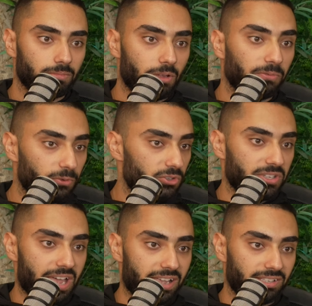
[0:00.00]

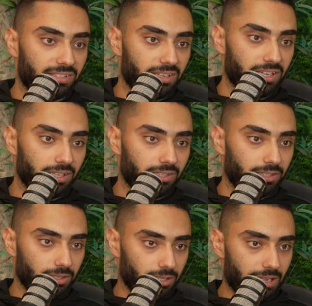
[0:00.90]
enthusiastic,
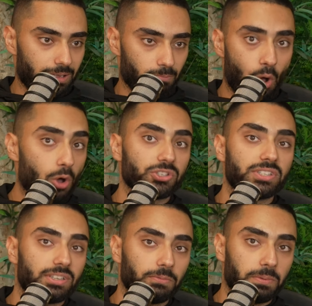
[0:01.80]

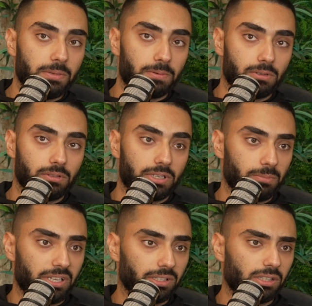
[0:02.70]
positive people, and
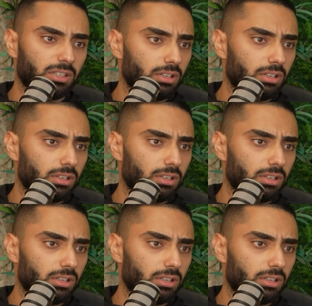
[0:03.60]
I'm like,